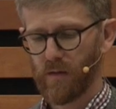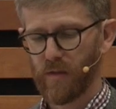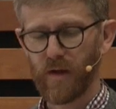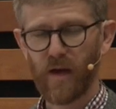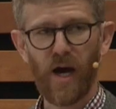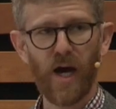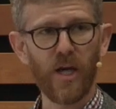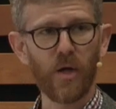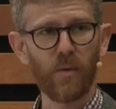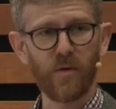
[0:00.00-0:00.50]
the
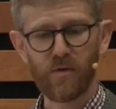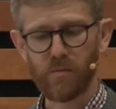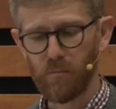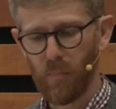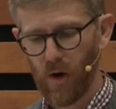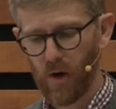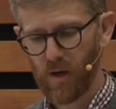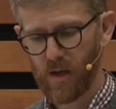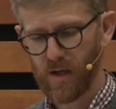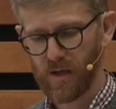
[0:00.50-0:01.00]
kind in which
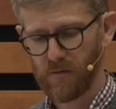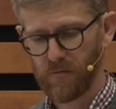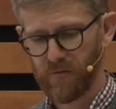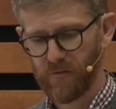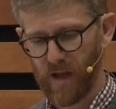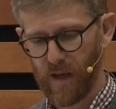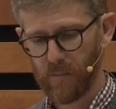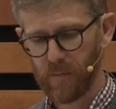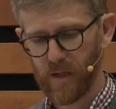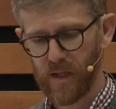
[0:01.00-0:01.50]
market and
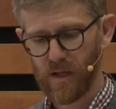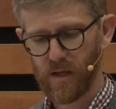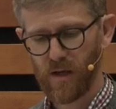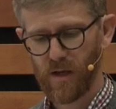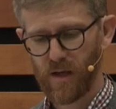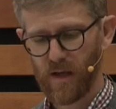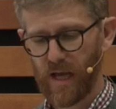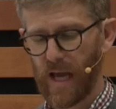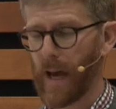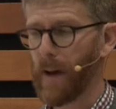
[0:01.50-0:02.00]
family,
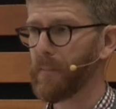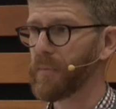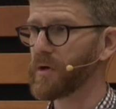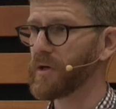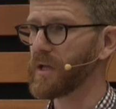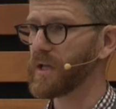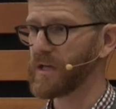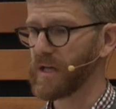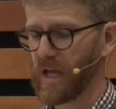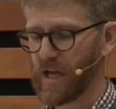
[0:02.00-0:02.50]

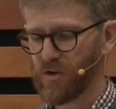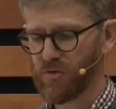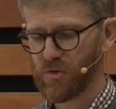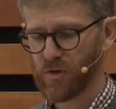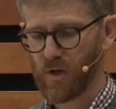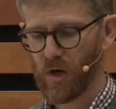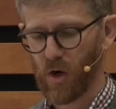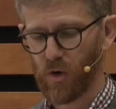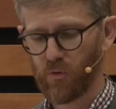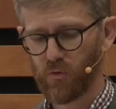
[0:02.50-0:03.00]
capital and
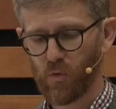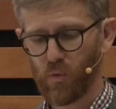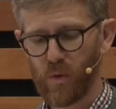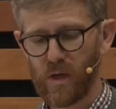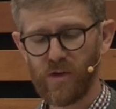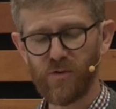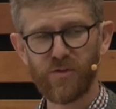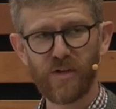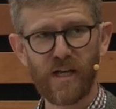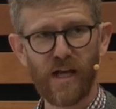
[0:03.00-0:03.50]
nation are
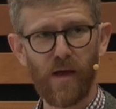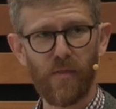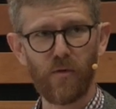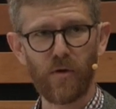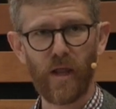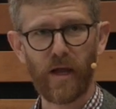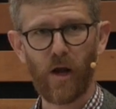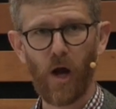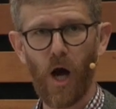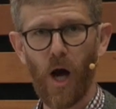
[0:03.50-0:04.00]
squeezed together
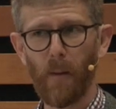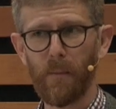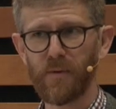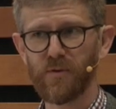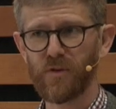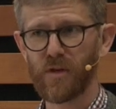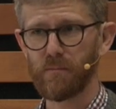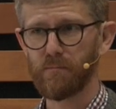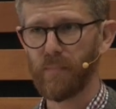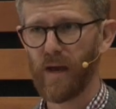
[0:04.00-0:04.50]
like
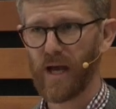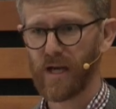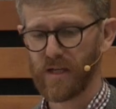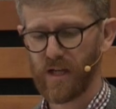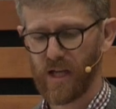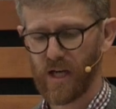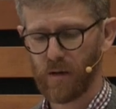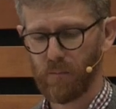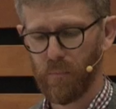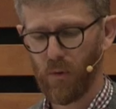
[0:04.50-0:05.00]
opposite
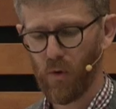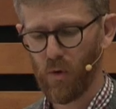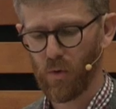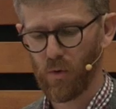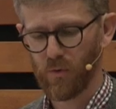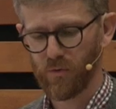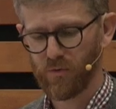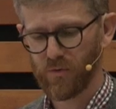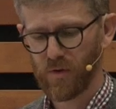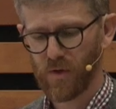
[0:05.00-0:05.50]
magnetic
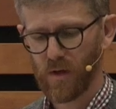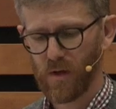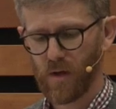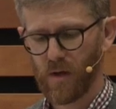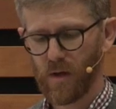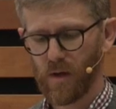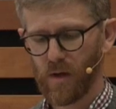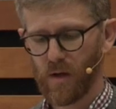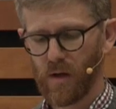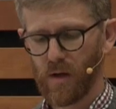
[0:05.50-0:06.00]
poles,
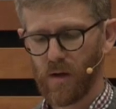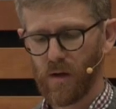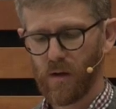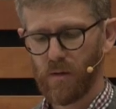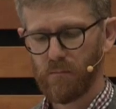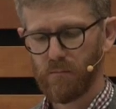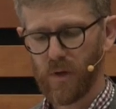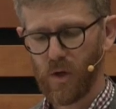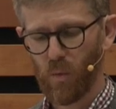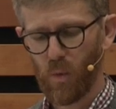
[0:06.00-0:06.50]

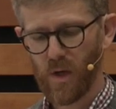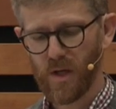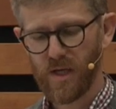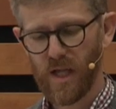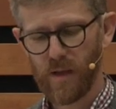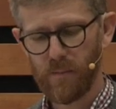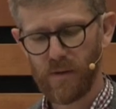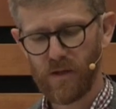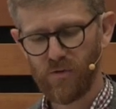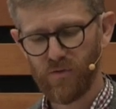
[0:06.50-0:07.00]
may one
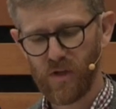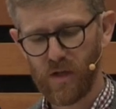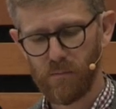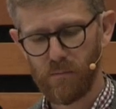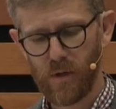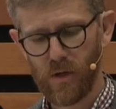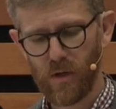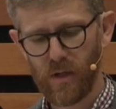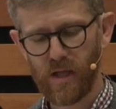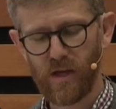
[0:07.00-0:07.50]
day be
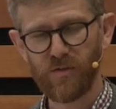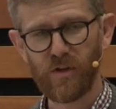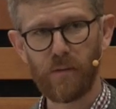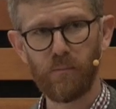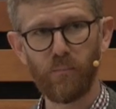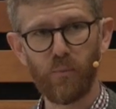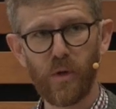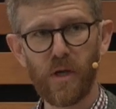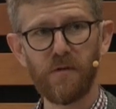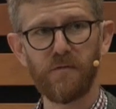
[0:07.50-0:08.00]
seen merely as a
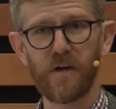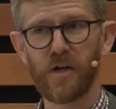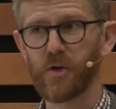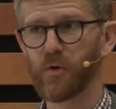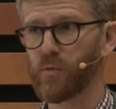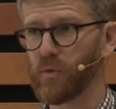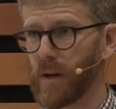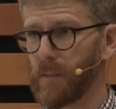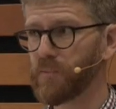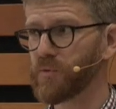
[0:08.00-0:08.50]
brief
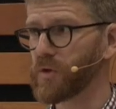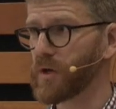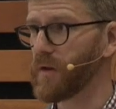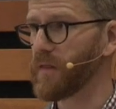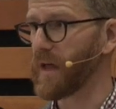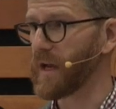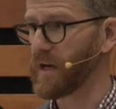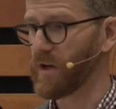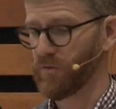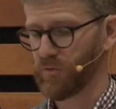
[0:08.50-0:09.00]
interruption
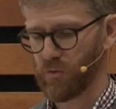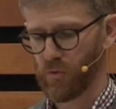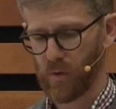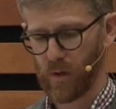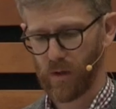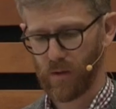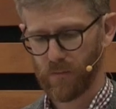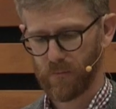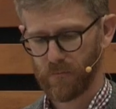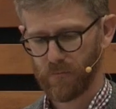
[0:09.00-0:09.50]
in that
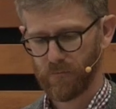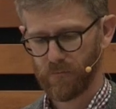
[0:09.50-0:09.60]
history.